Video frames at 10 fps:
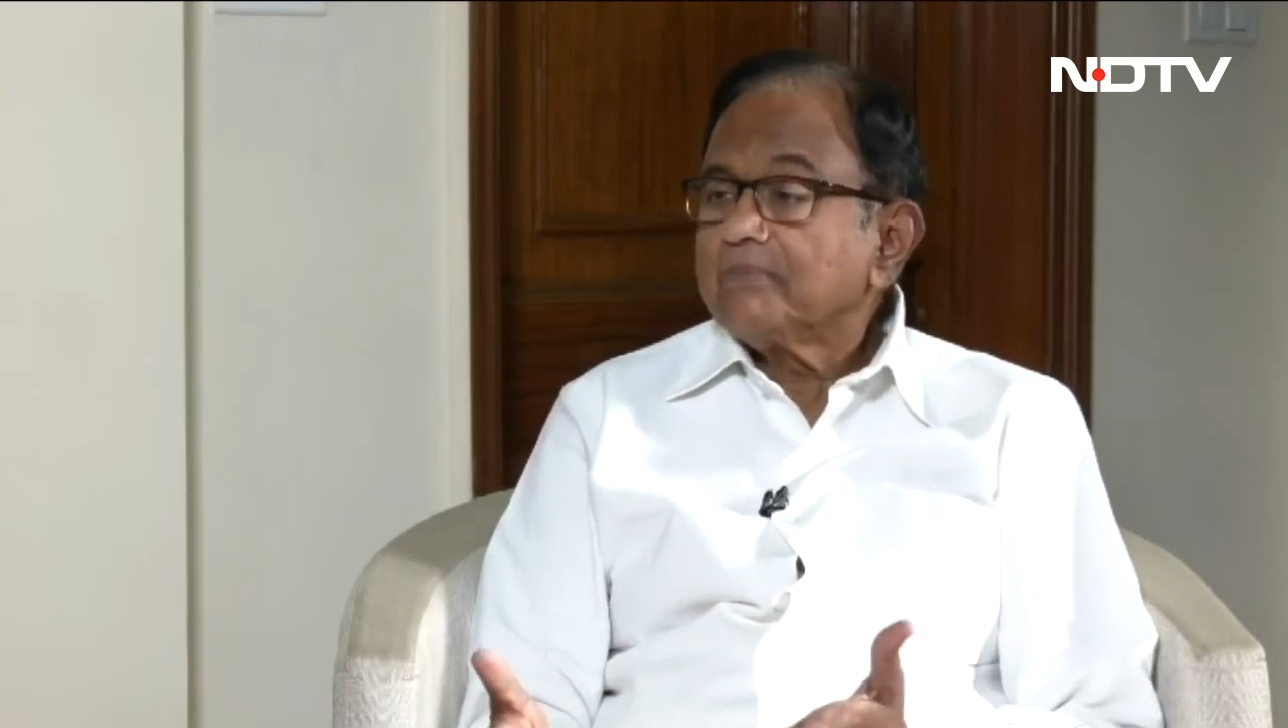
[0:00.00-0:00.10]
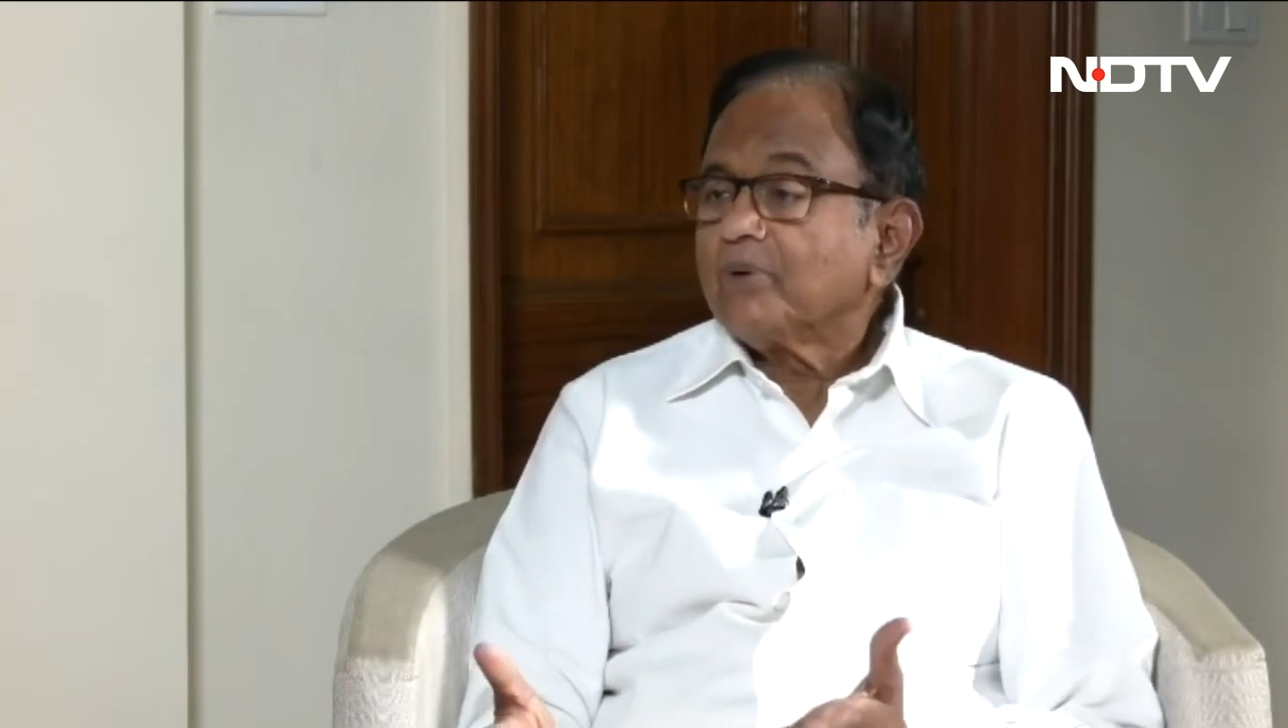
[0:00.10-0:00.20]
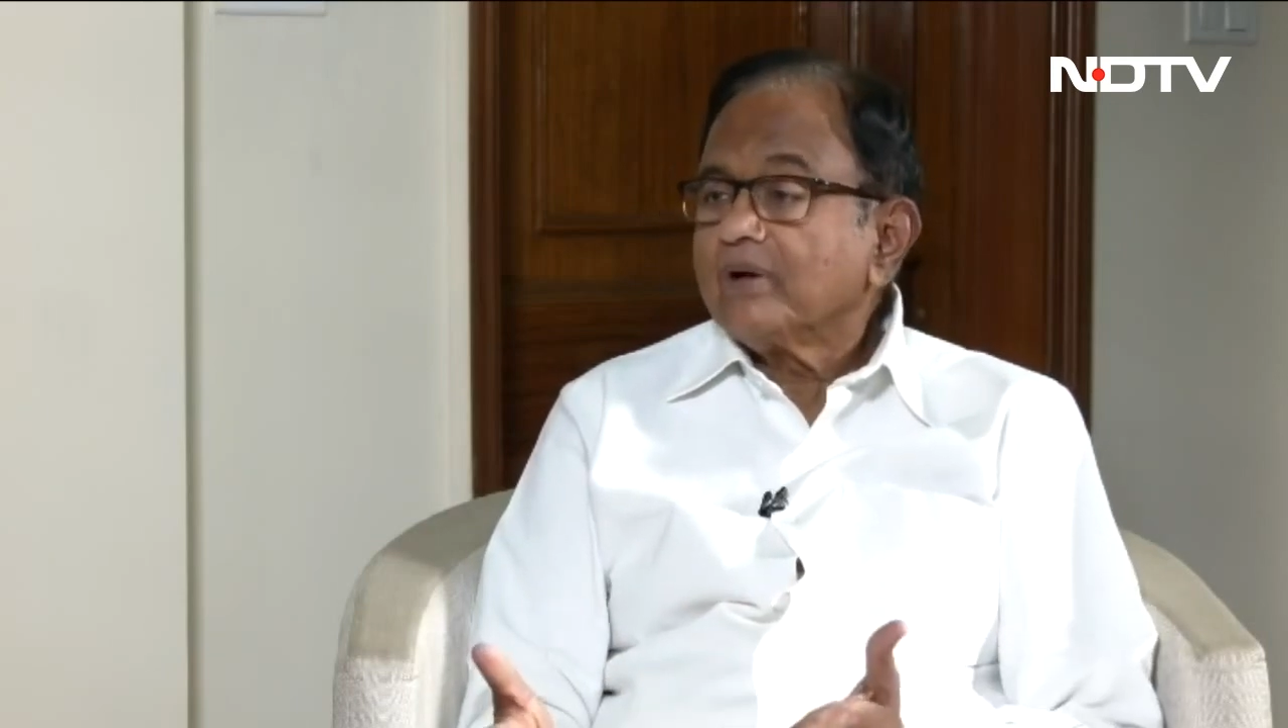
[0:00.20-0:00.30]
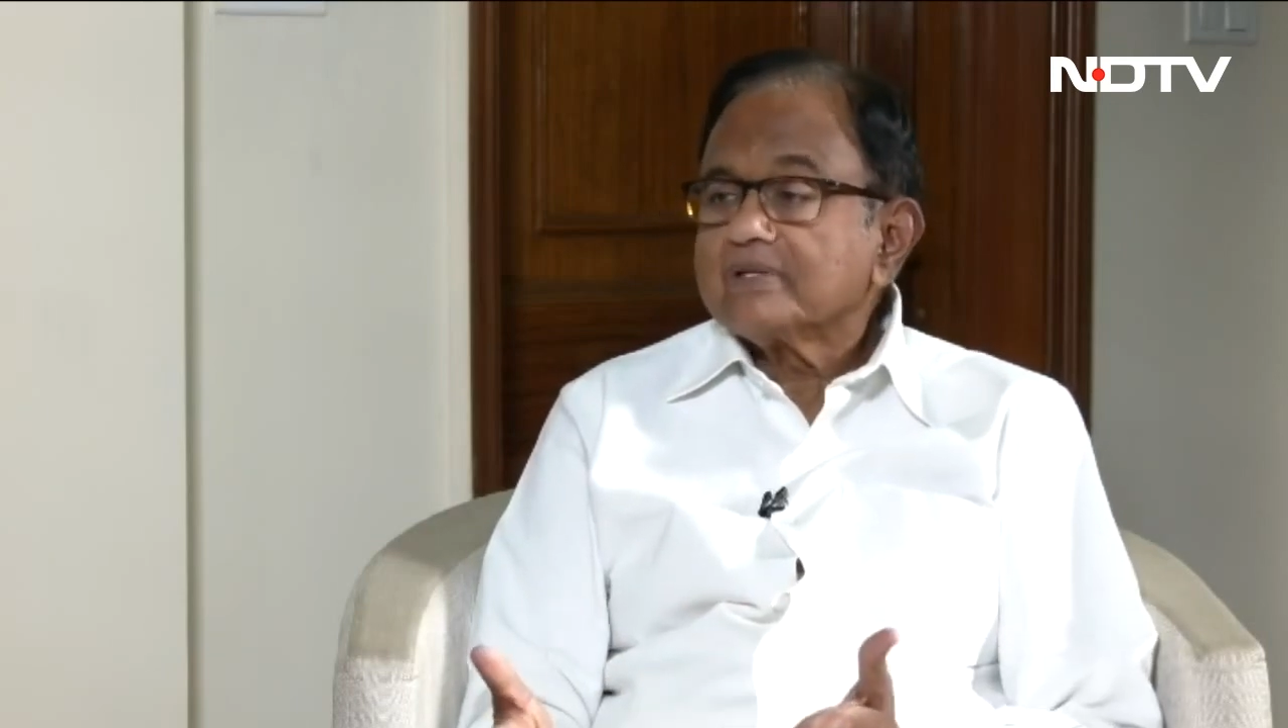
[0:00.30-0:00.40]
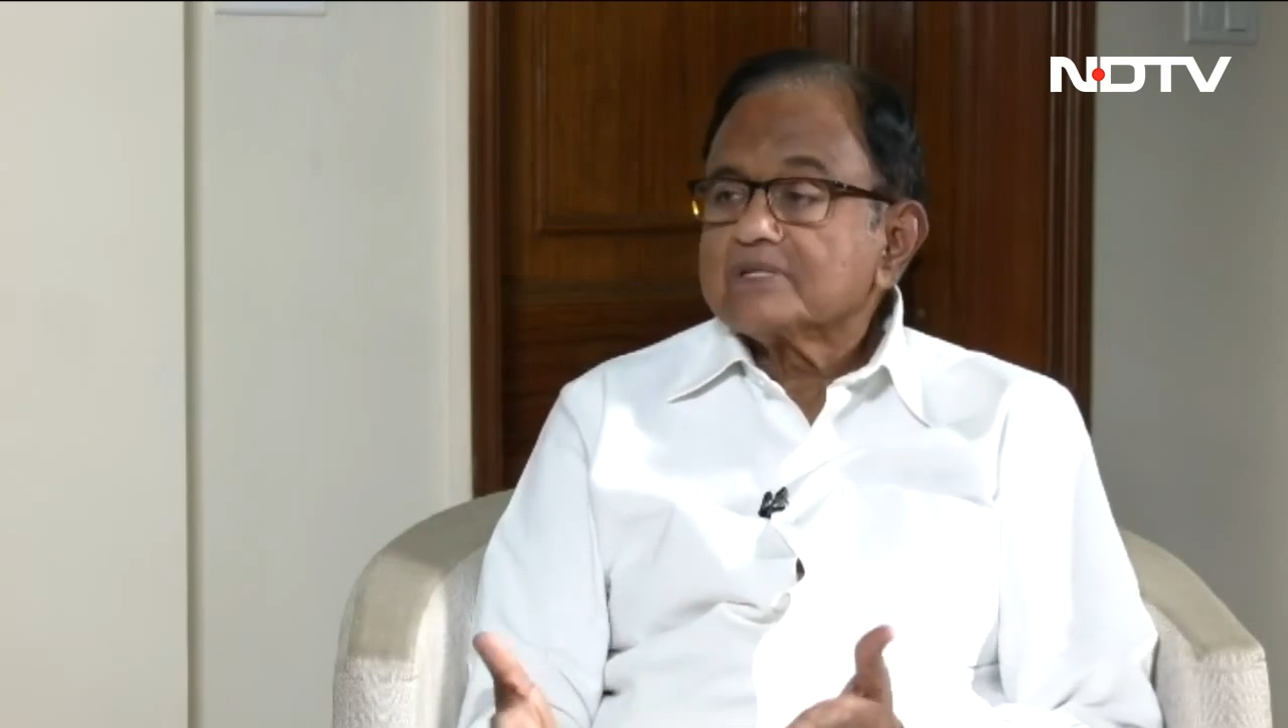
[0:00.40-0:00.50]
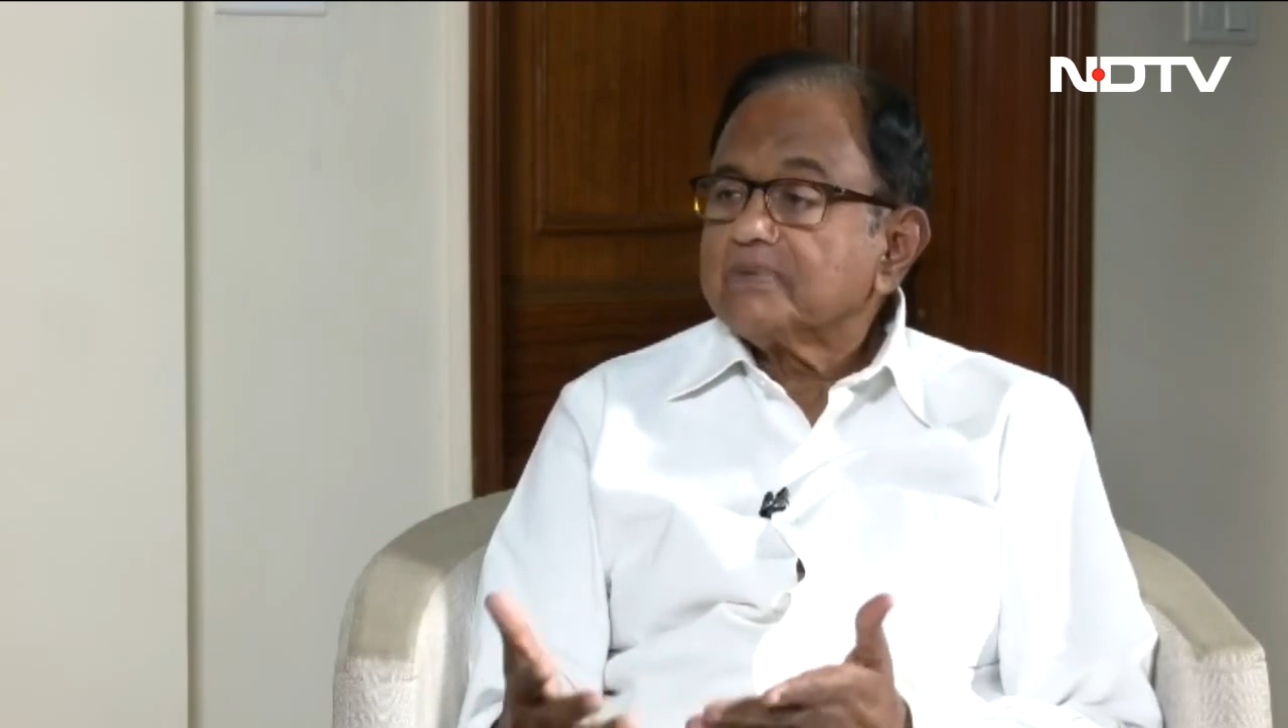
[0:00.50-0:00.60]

point has